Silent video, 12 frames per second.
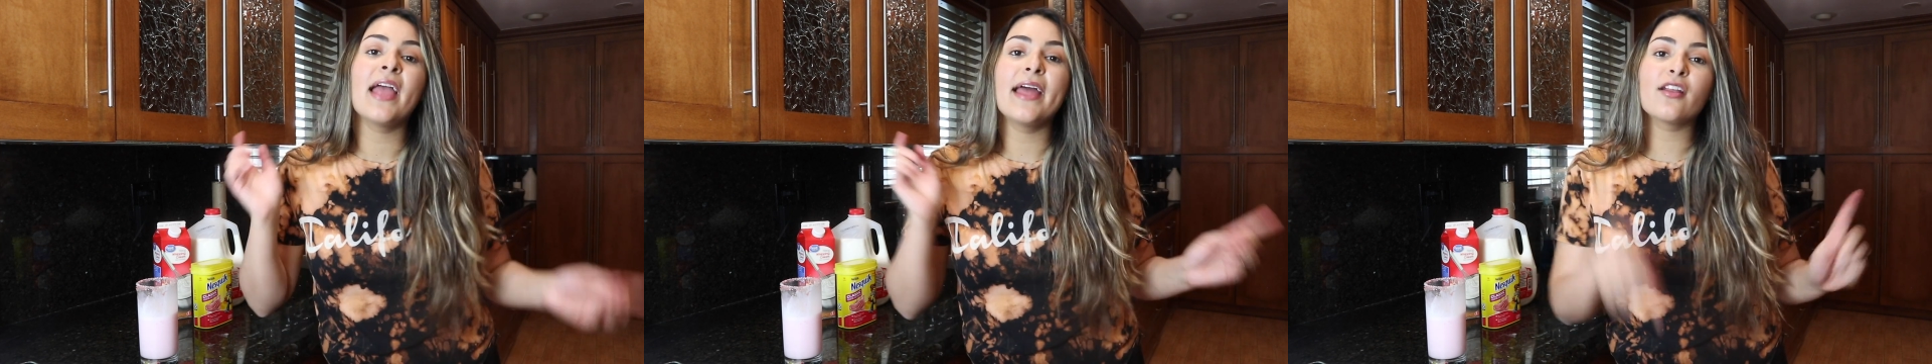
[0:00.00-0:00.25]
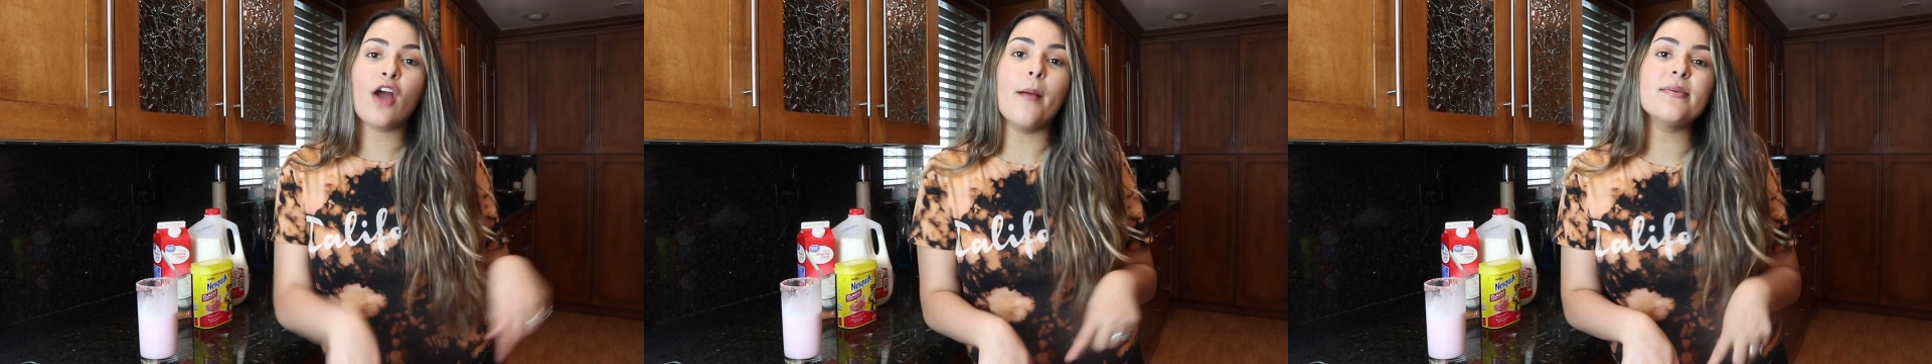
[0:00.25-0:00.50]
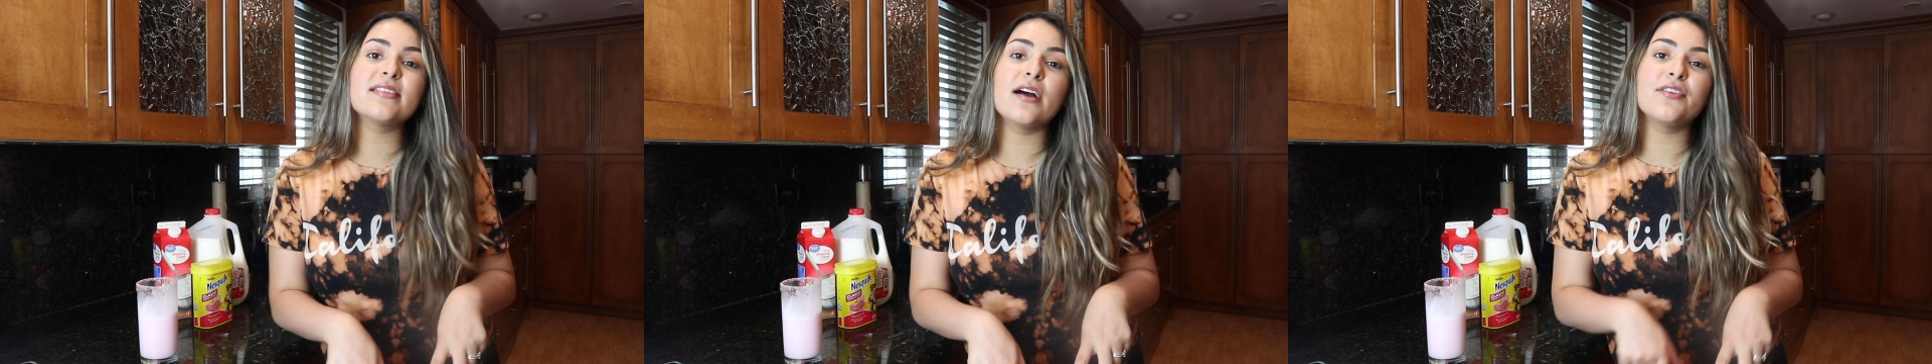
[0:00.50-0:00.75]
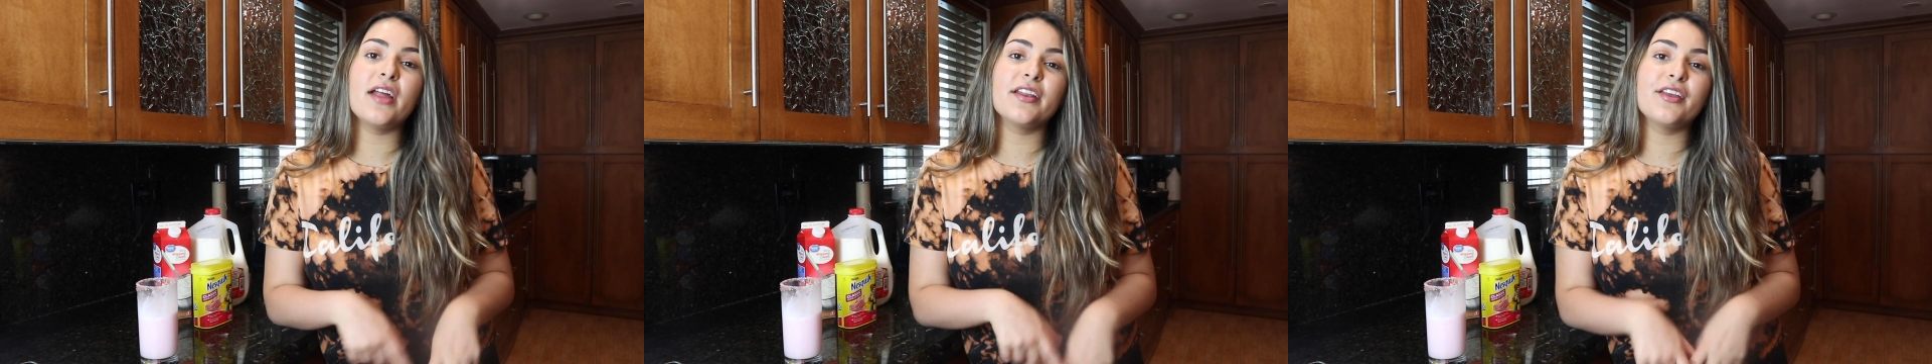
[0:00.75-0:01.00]
and comment
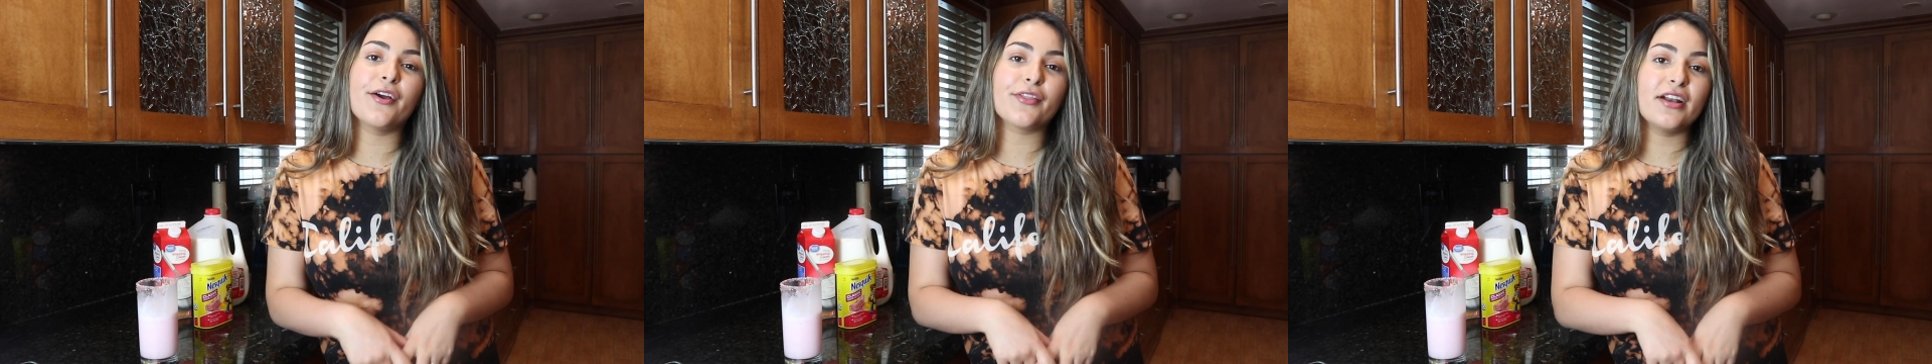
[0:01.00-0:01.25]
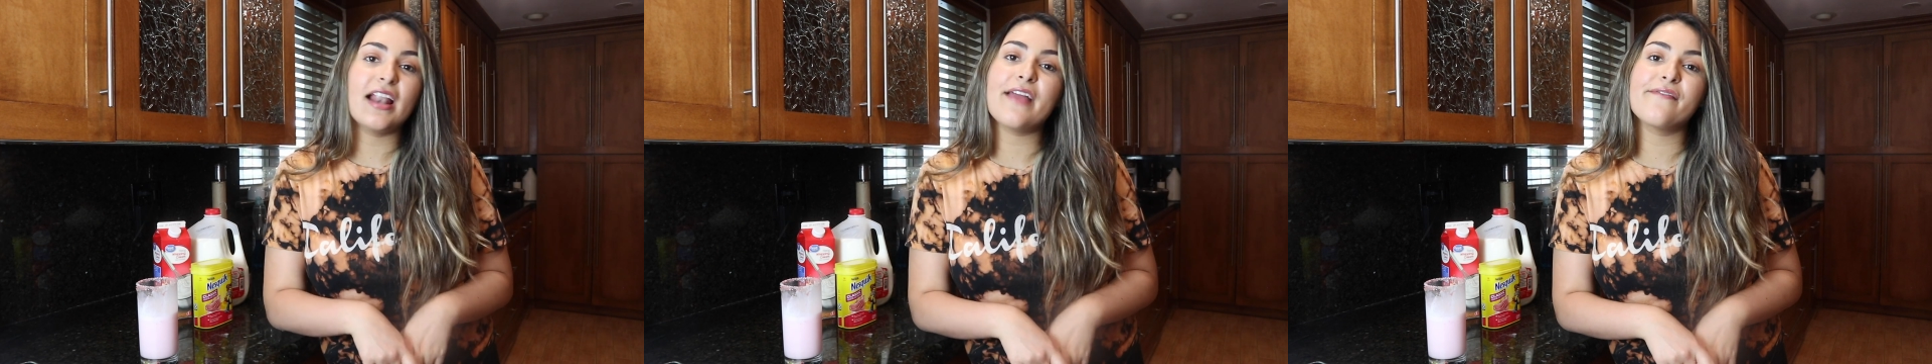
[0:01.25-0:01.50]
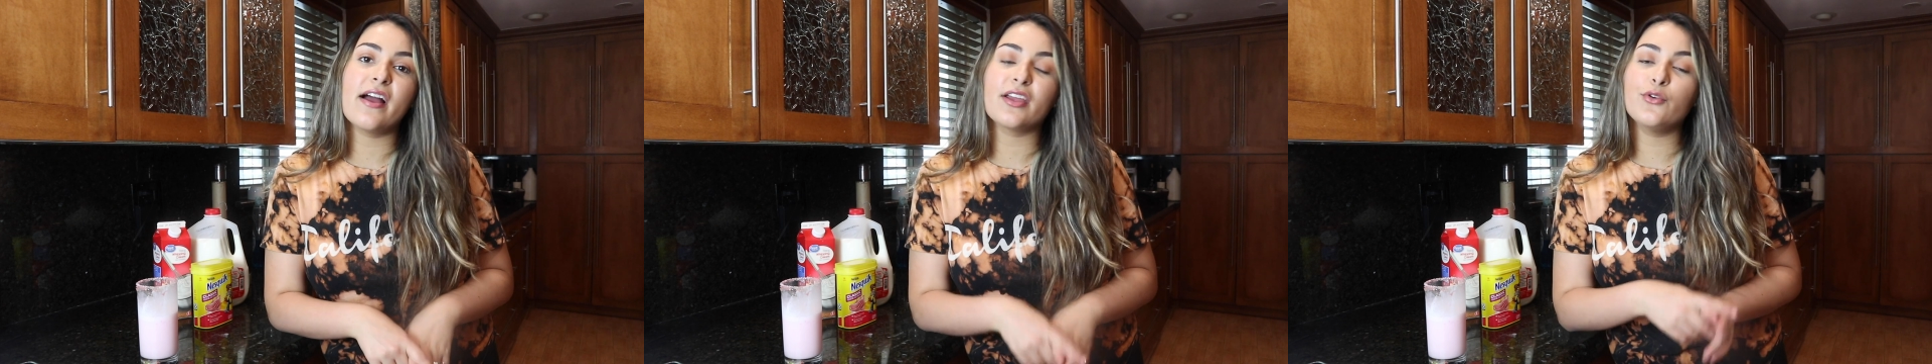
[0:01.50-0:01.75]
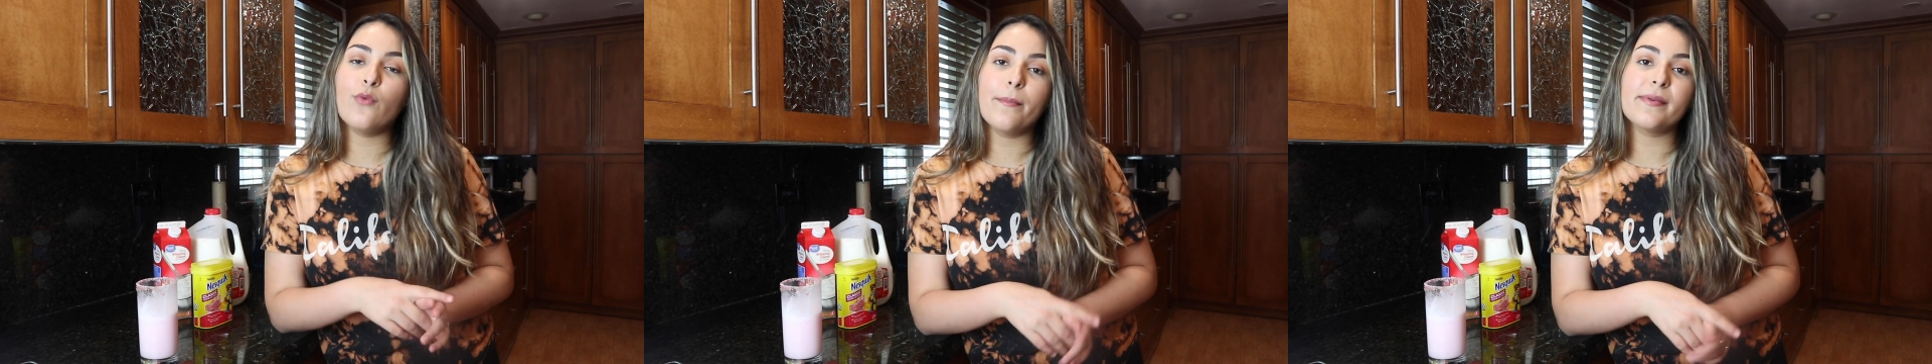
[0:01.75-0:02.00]
down any other life hack
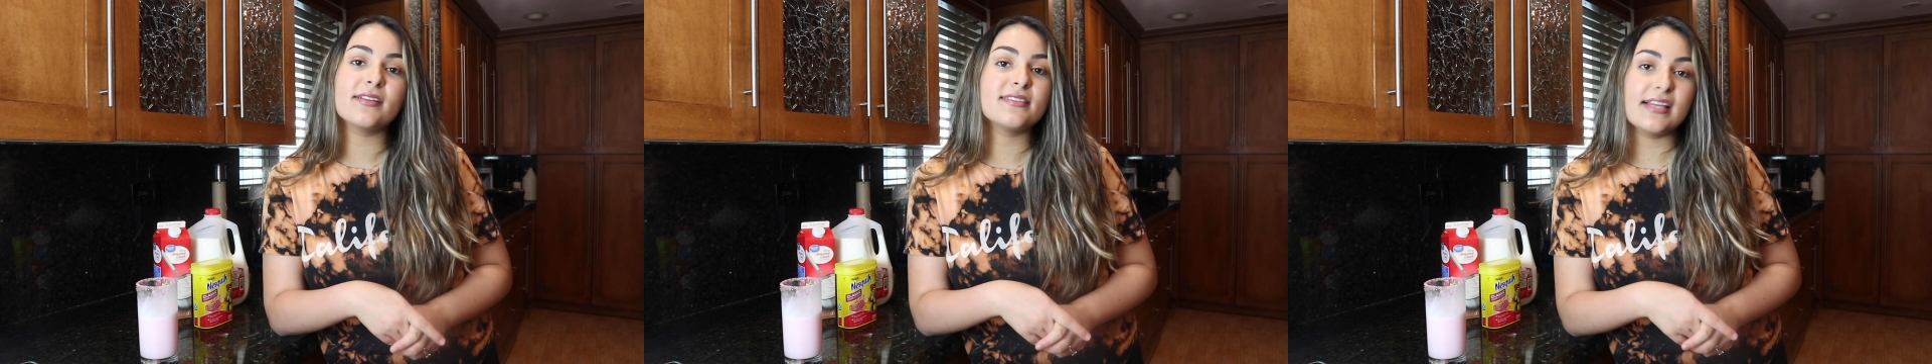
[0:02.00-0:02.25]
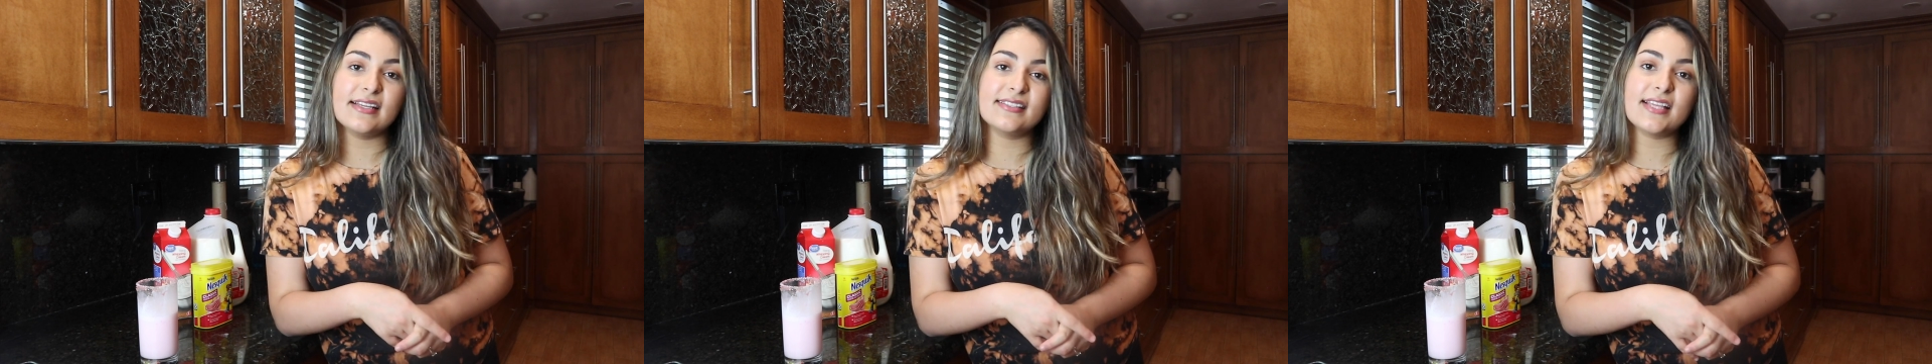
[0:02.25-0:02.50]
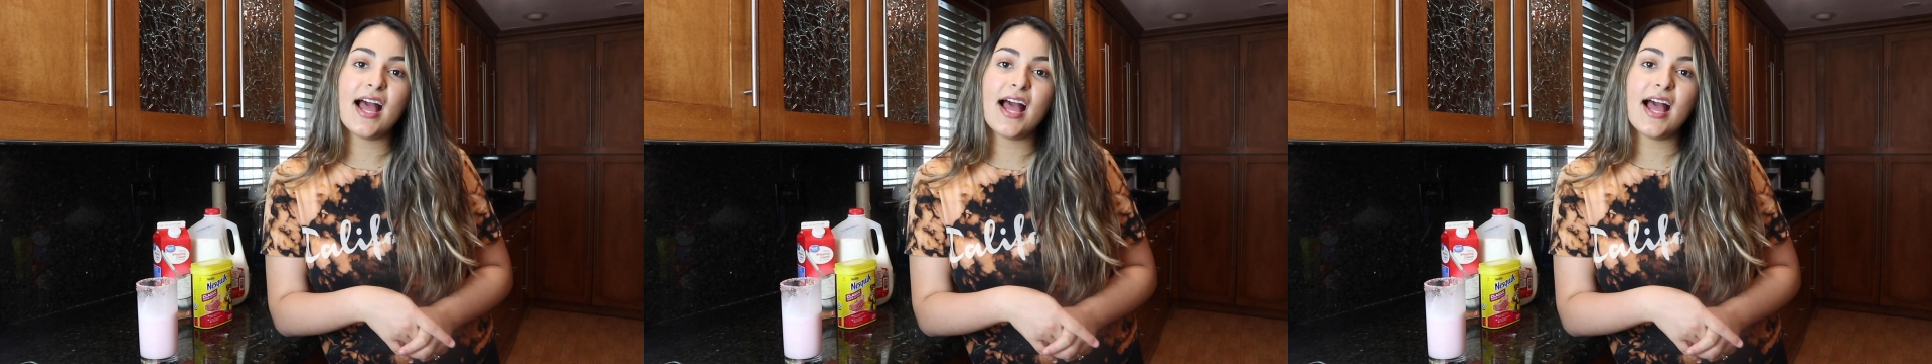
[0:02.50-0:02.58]
you want me to test